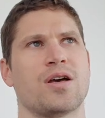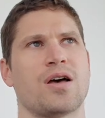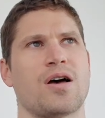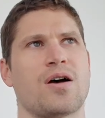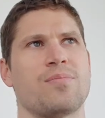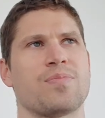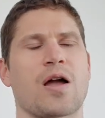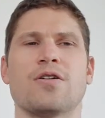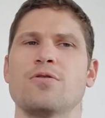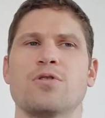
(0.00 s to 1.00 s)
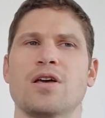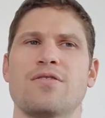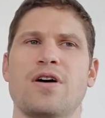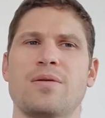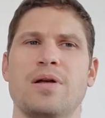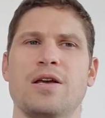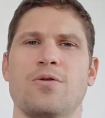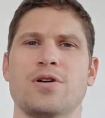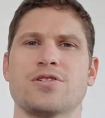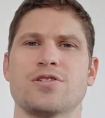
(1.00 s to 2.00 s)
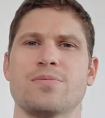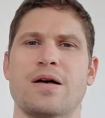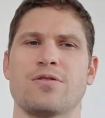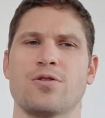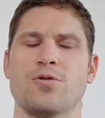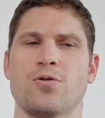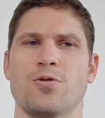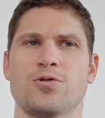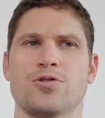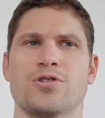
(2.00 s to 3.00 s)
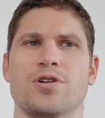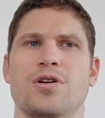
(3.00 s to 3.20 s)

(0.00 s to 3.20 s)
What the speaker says: I don't think I've had many questions about the course.